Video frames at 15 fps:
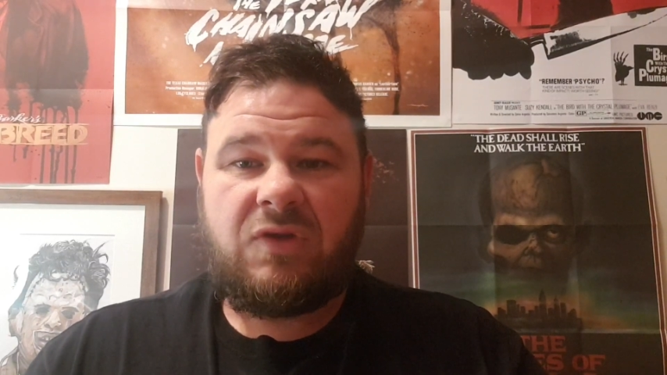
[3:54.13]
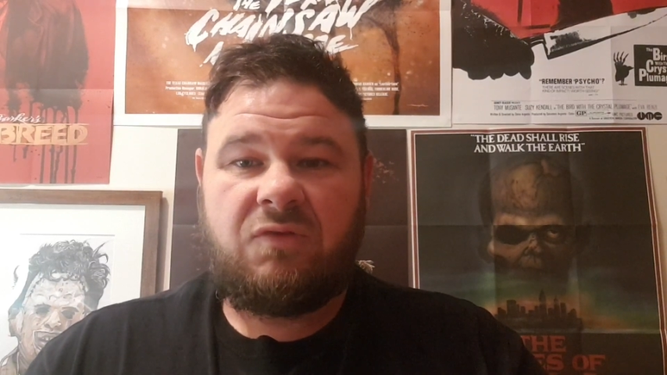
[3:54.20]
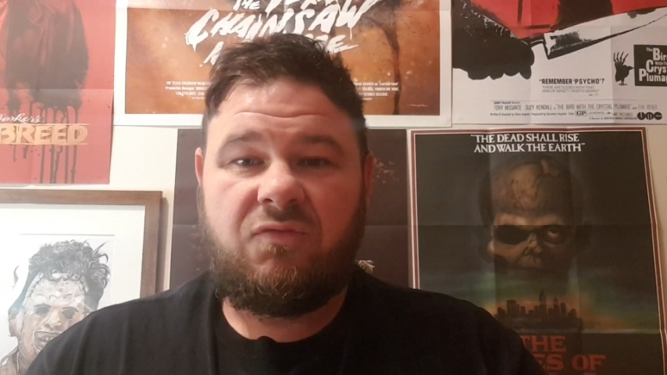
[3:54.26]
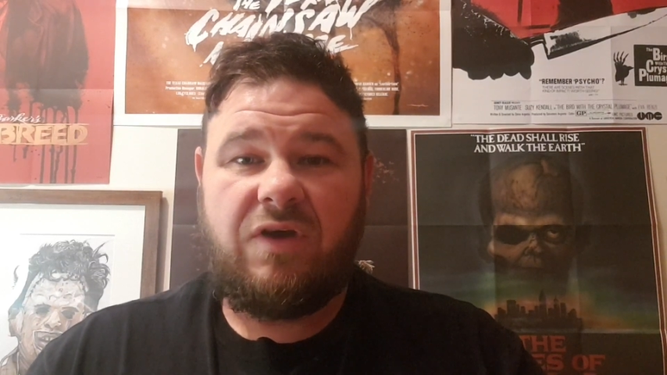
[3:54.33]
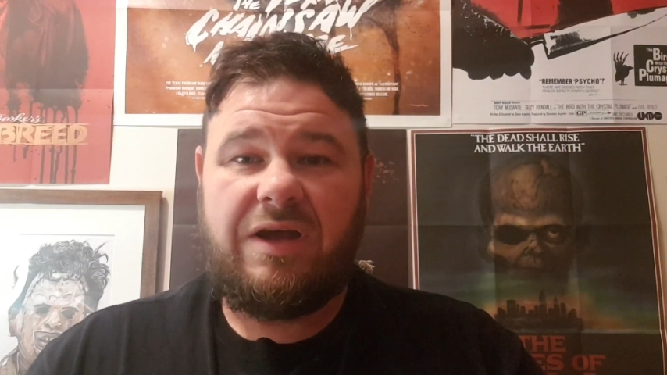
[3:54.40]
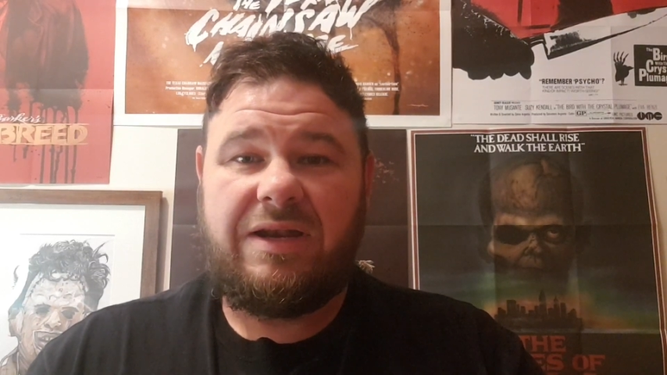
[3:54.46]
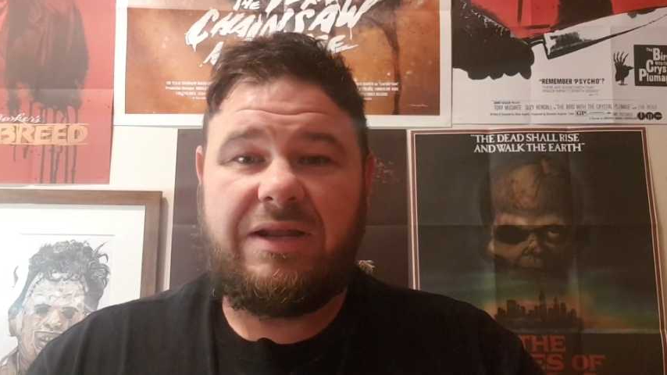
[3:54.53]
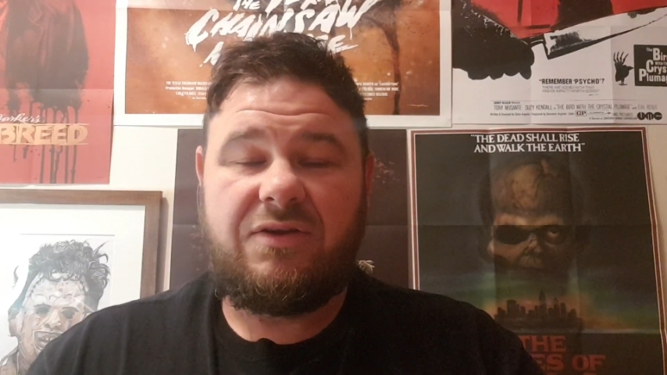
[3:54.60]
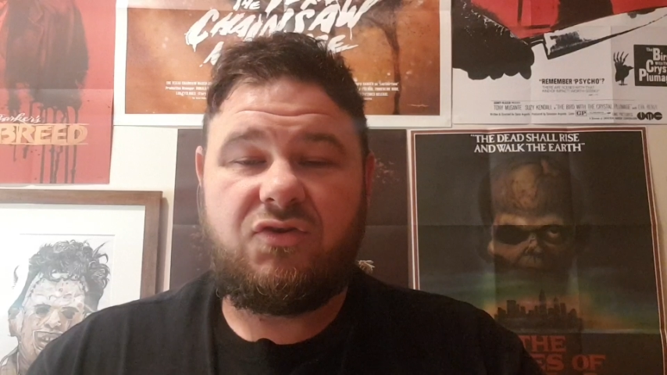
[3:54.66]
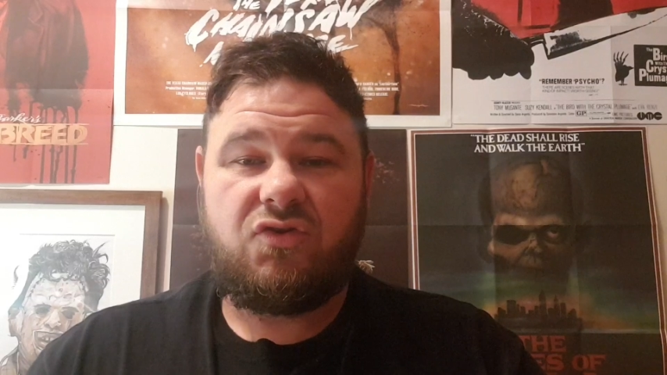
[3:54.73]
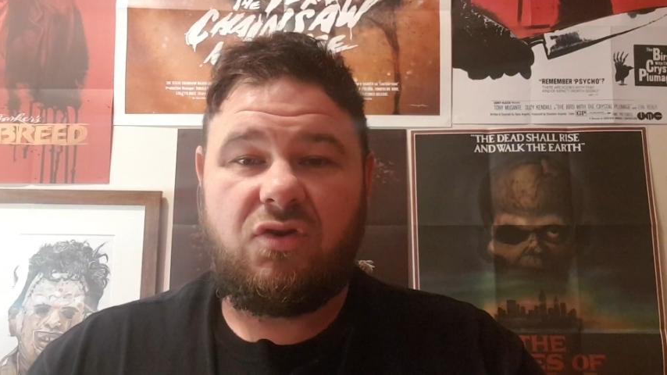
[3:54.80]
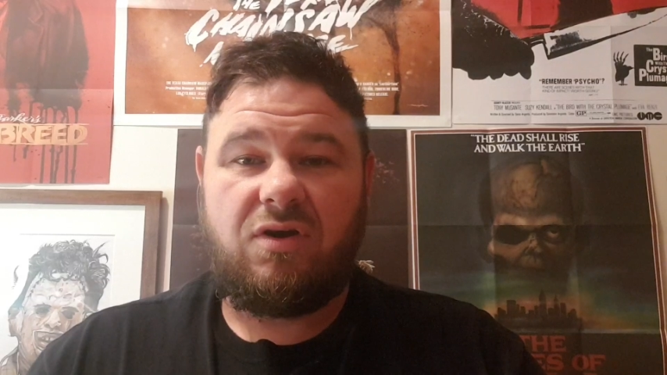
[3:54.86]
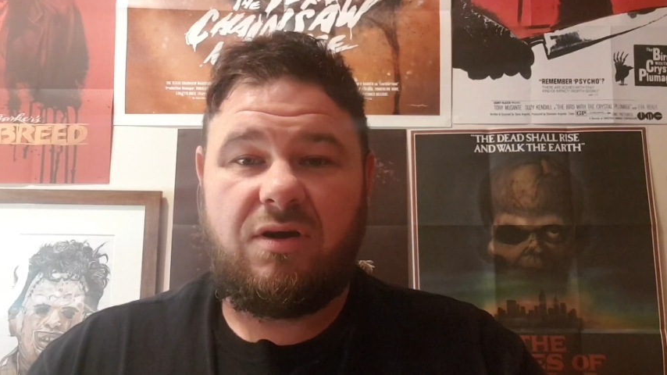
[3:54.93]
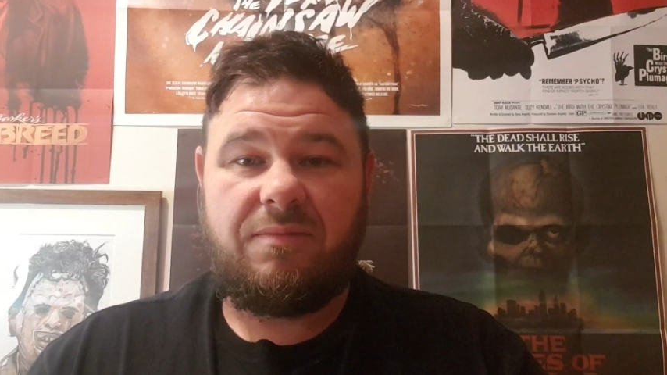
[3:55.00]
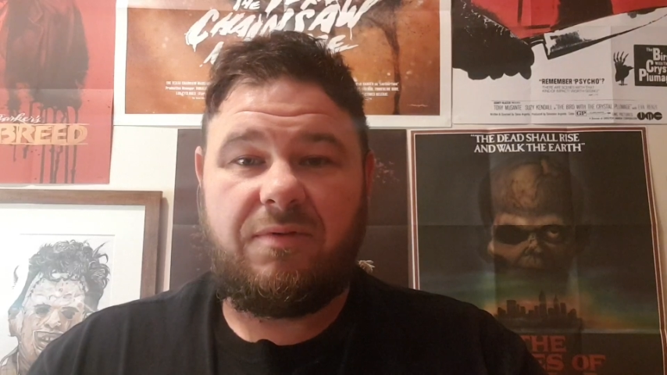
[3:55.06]
Really
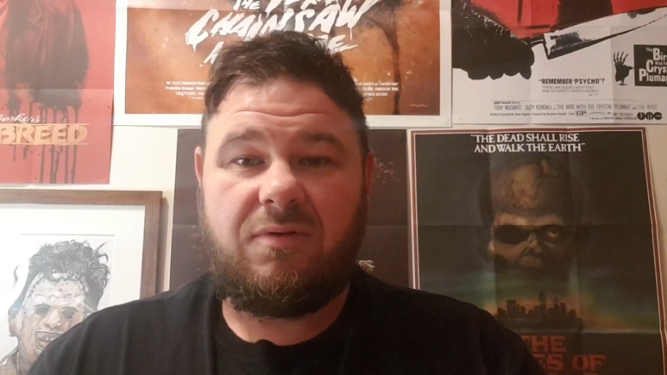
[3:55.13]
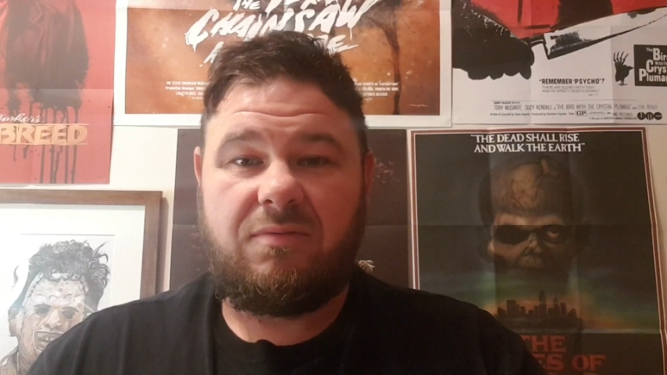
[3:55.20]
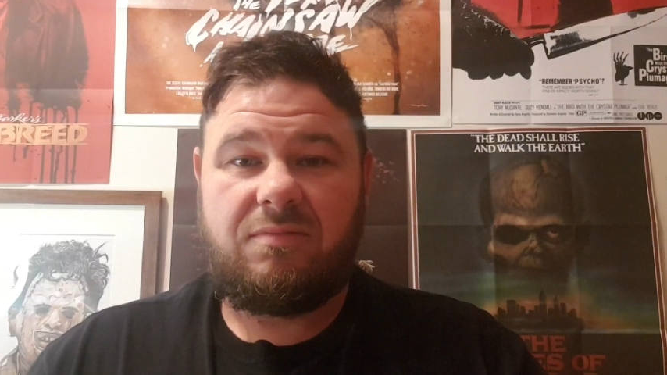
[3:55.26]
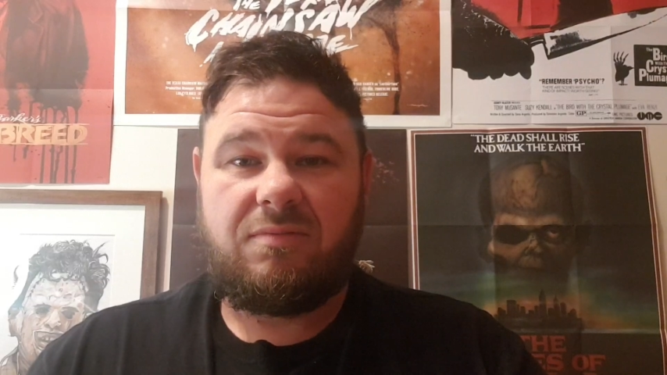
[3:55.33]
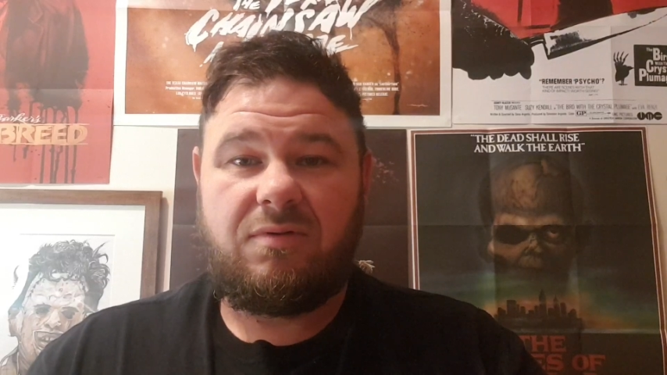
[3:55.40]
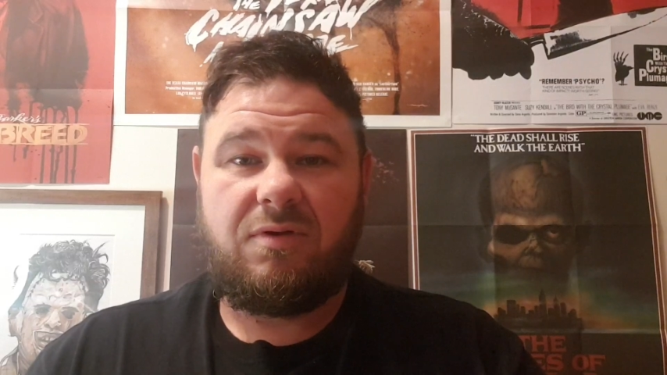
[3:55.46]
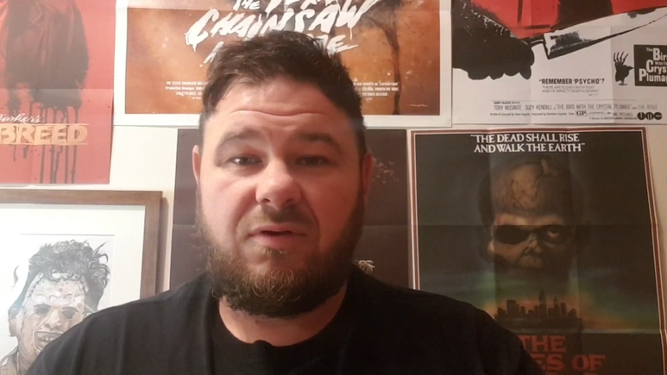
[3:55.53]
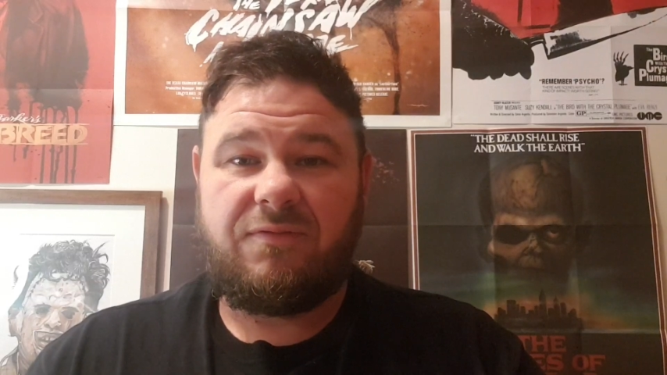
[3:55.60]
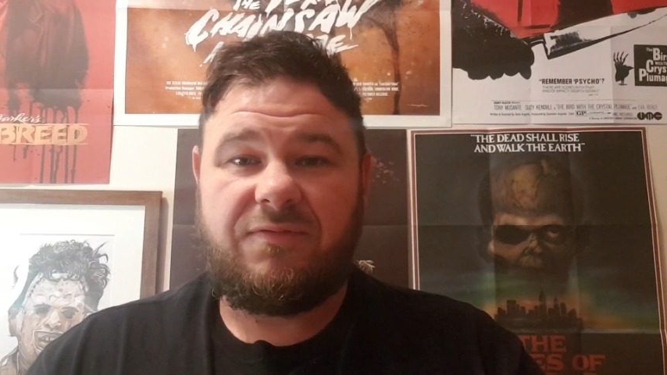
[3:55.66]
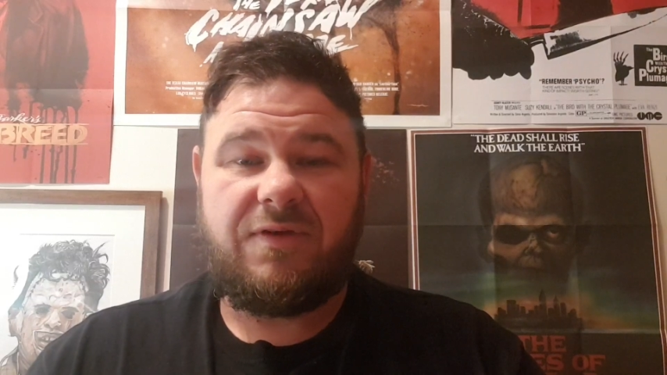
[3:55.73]
enjoyable. Love